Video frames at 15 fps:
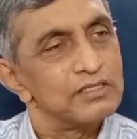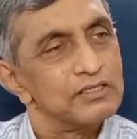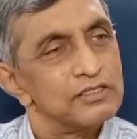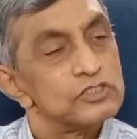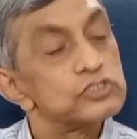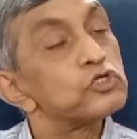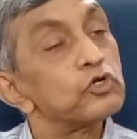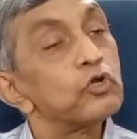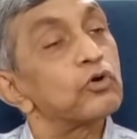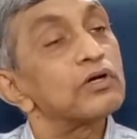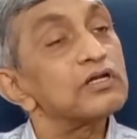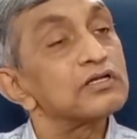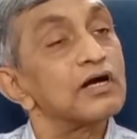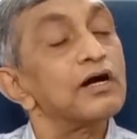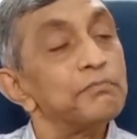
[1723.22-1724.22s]
So
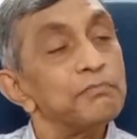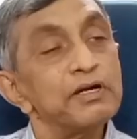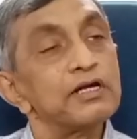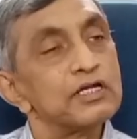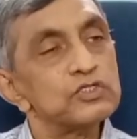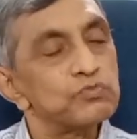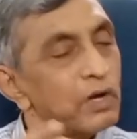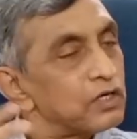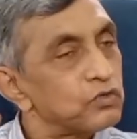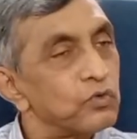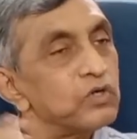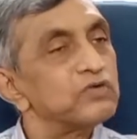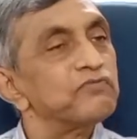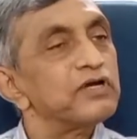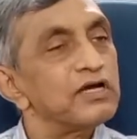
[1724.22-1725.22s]
local government is one
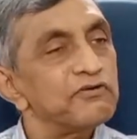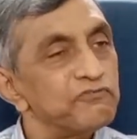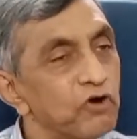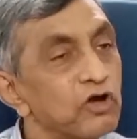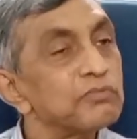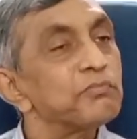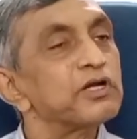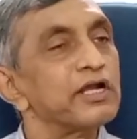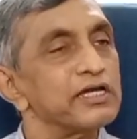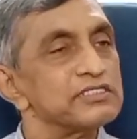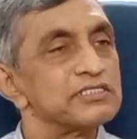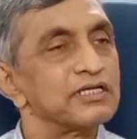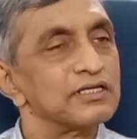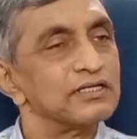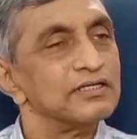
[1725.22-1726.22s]
good way of
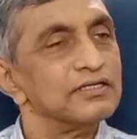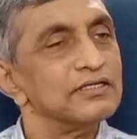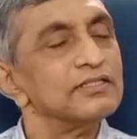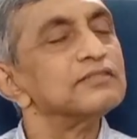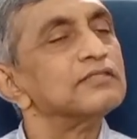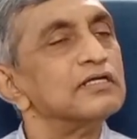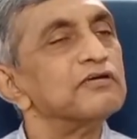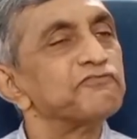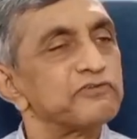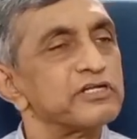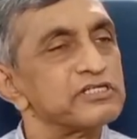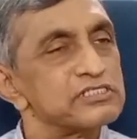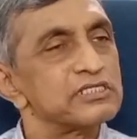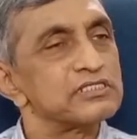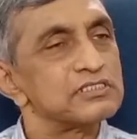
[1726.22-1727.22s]
harmonizing the
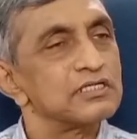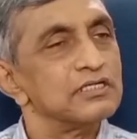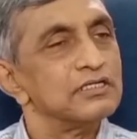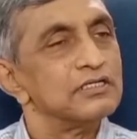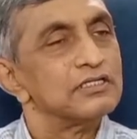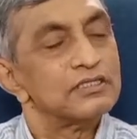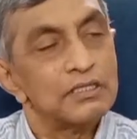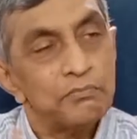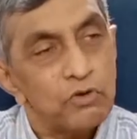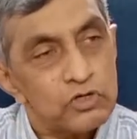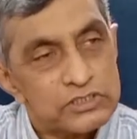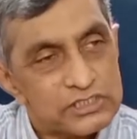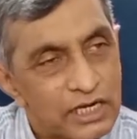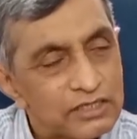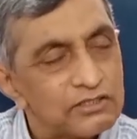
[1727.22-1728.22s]
differences. The more
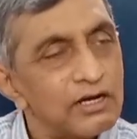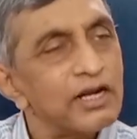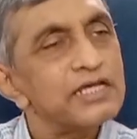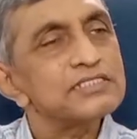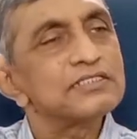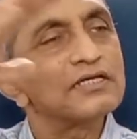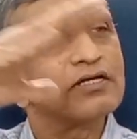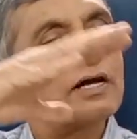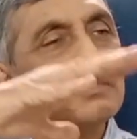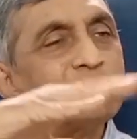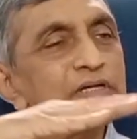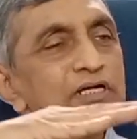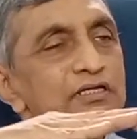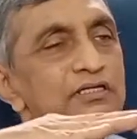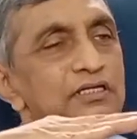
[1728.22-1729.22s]
centralized the
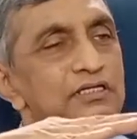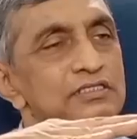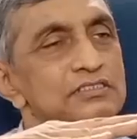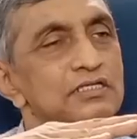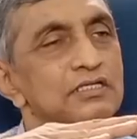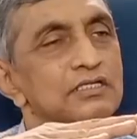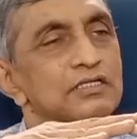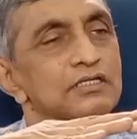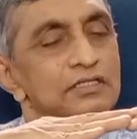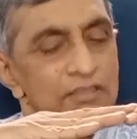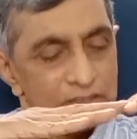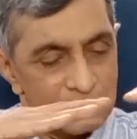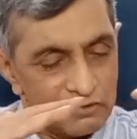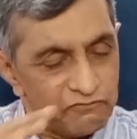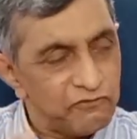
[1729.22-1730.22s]
government is,
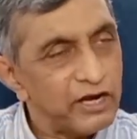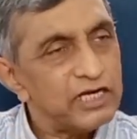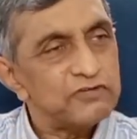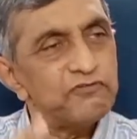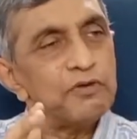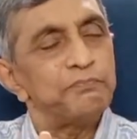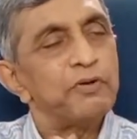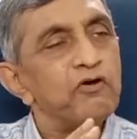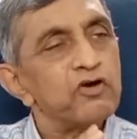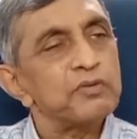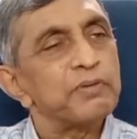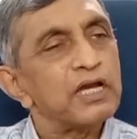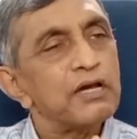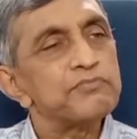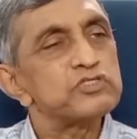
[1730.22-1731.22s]
the fight for power
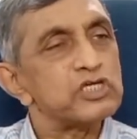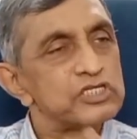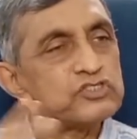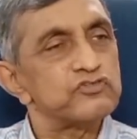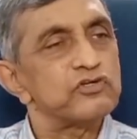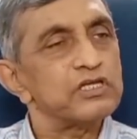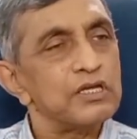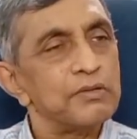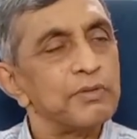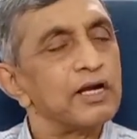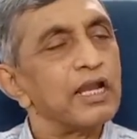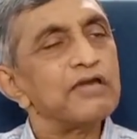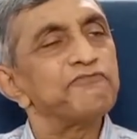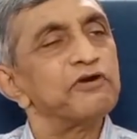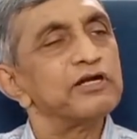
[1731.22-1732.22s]
becomes extreme and
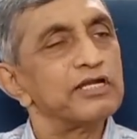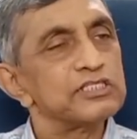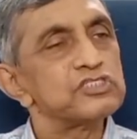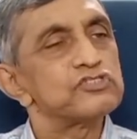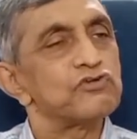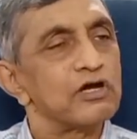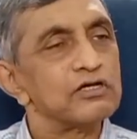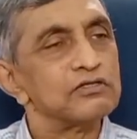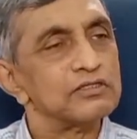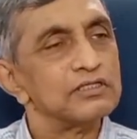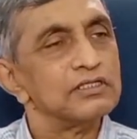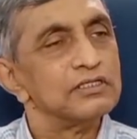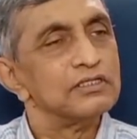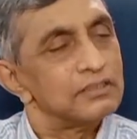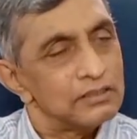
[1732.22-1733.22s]
life and death struggle.
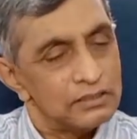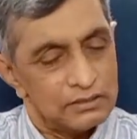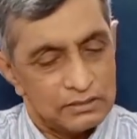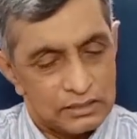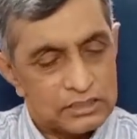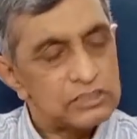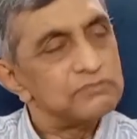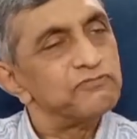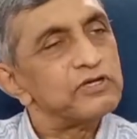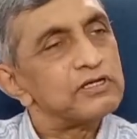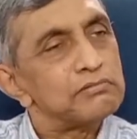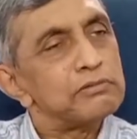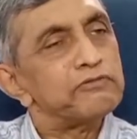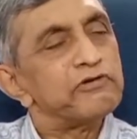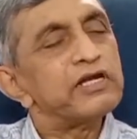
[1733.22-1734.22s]
It will
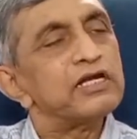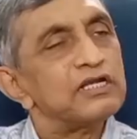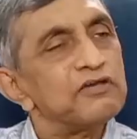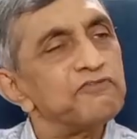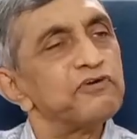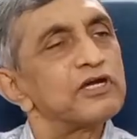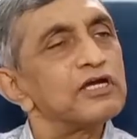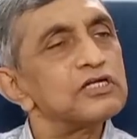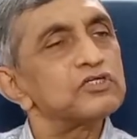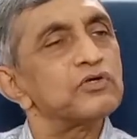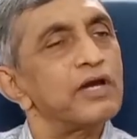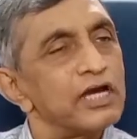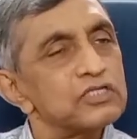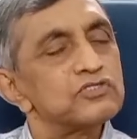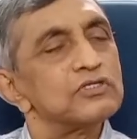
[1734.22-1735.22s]
be very difficult to
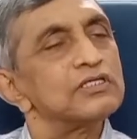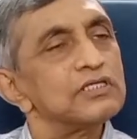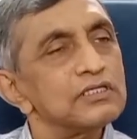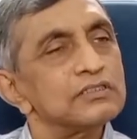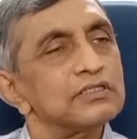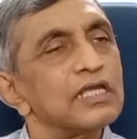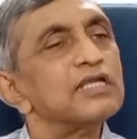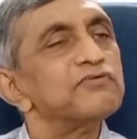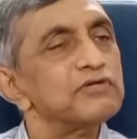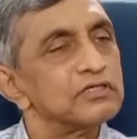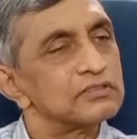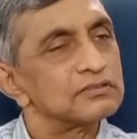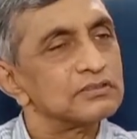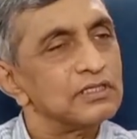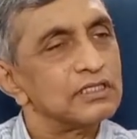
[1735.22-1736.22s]
actually
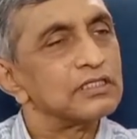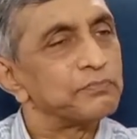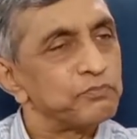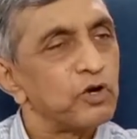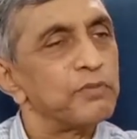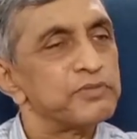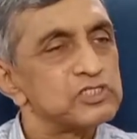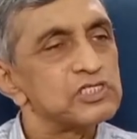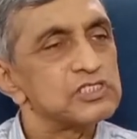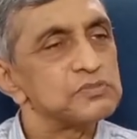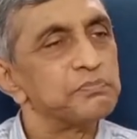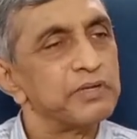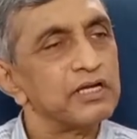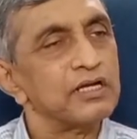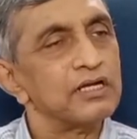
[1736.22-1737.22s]
deliver on the promises
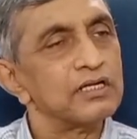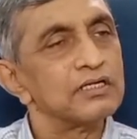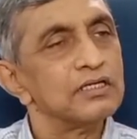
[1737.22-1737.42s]
made,